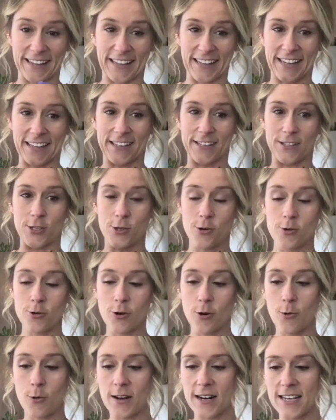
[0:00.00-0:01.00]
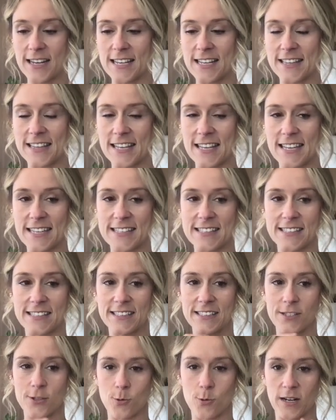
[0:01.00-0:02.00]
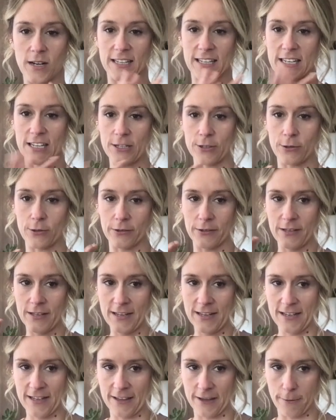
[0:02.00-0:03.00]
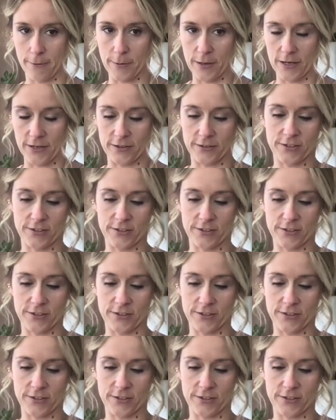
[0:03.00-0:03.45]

Like, you don't want to eat this, you want to kill the bugs.